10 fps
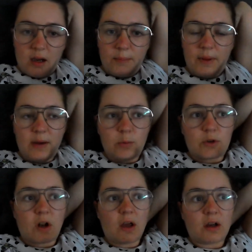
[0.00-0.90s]

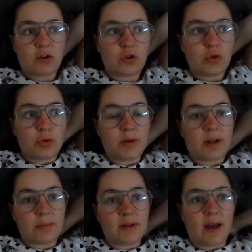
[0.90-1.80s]
It was like, as soon as
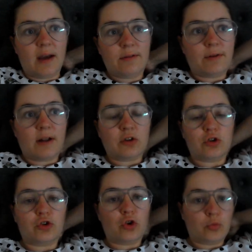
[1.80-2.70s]
we stepped in there, it
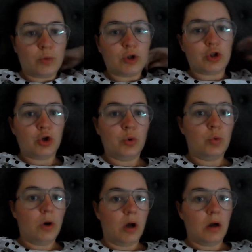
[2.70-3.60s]
felt so much
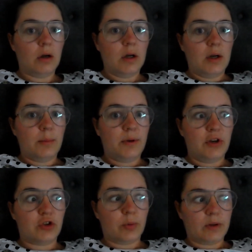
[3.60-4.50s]
cooler,
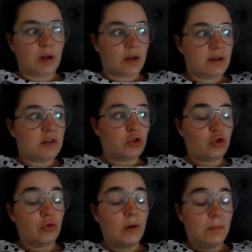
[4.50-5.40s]
being as though it's like an
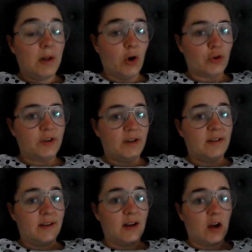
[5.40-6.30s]
extremely hot
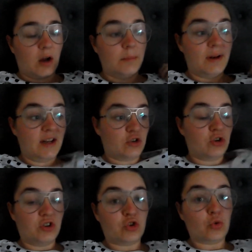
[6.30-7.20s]
day today. Like, I'm
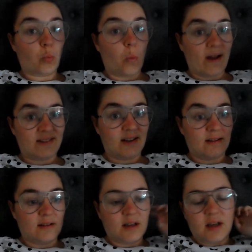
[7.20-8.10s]
literally
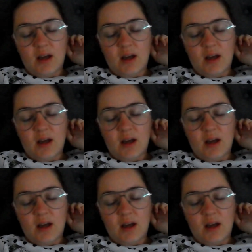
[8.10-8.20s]
sweating.